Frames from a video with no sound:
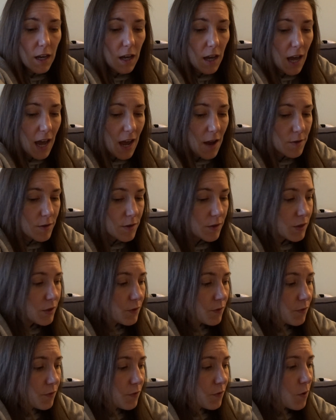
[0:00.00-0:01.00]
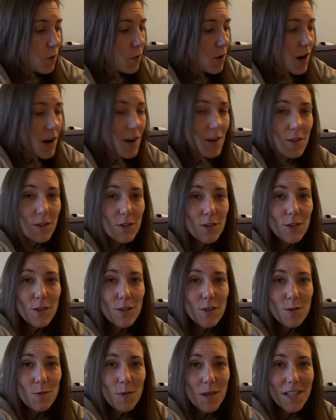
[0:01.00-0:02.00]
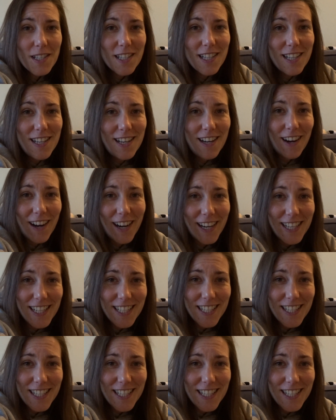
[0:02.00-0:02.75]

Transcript: out of the 429